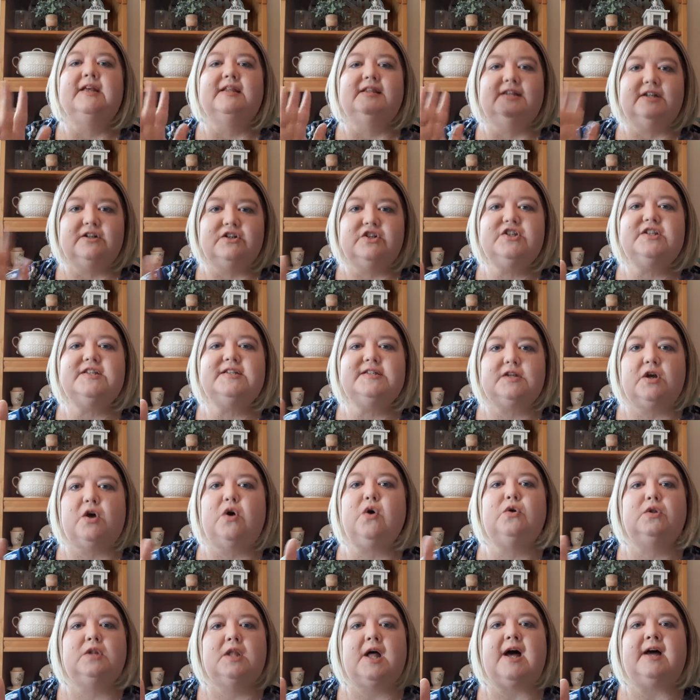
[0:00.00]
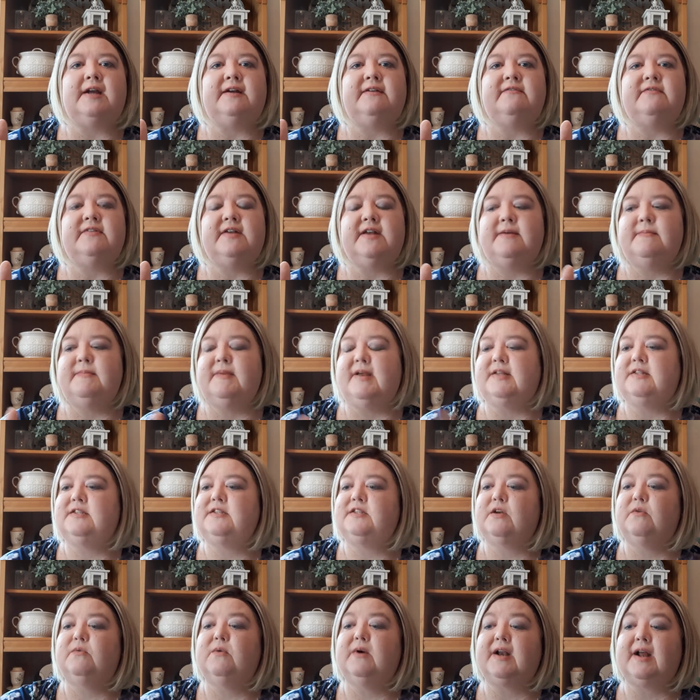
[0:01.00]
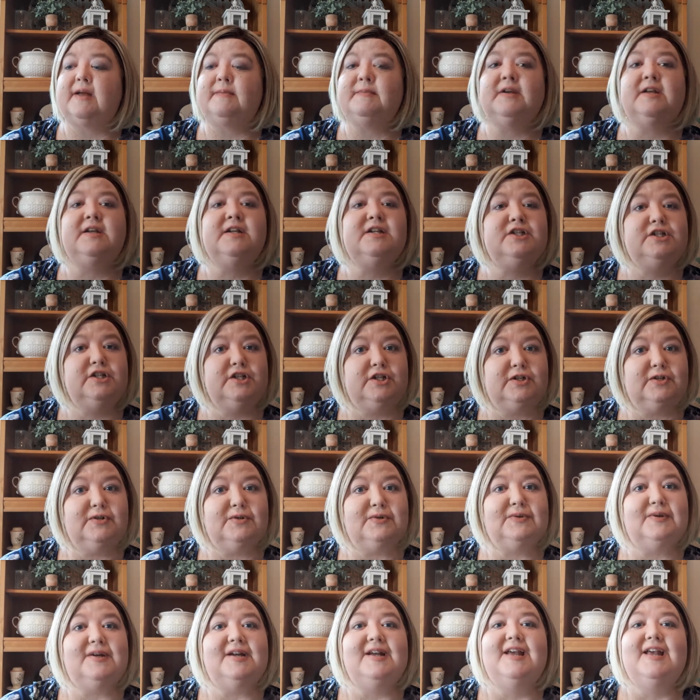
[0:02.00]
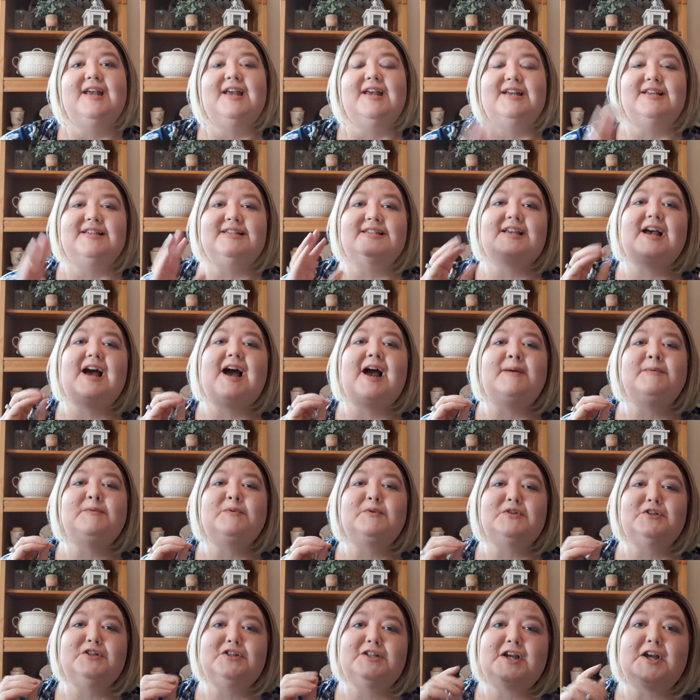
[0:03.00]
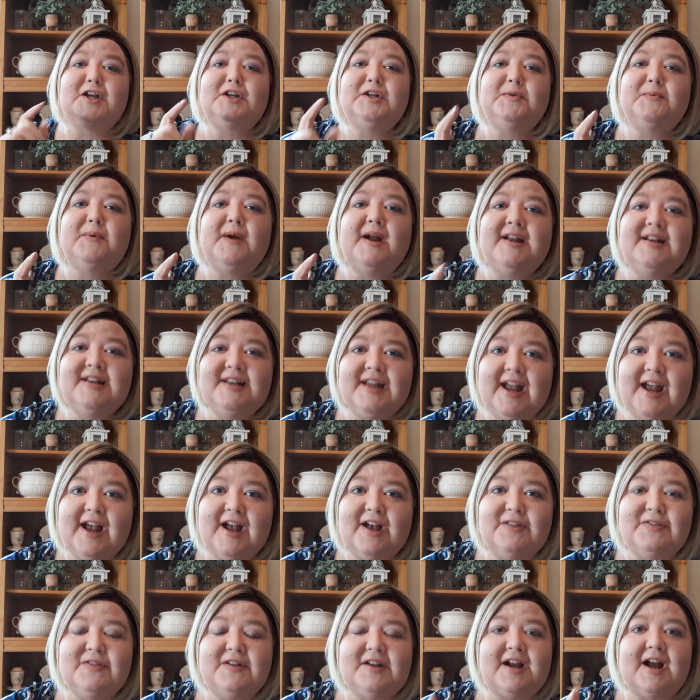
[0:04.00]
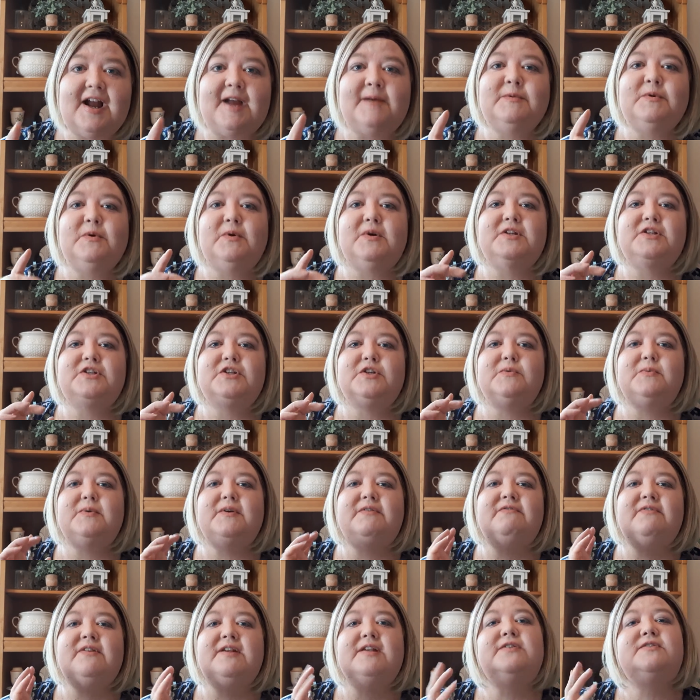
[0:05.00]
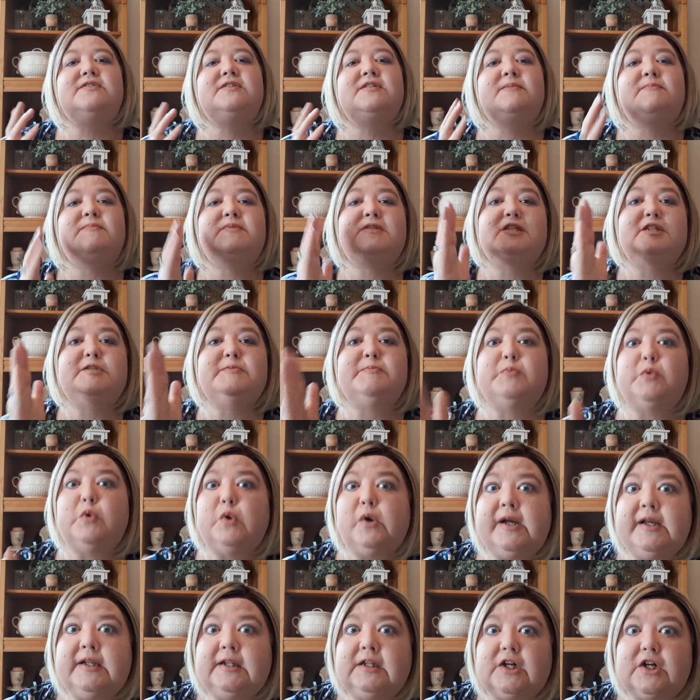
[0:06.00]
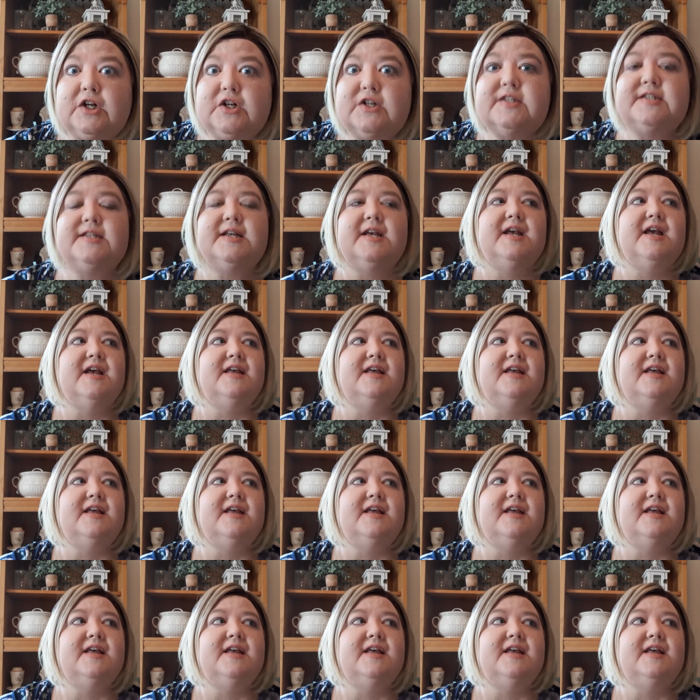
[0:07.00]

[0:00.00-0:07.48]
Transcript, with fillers: There's just a whole lot of them. And so what I'm going to do is I'm going to tell you right now that I'm going to reveal some spoilers.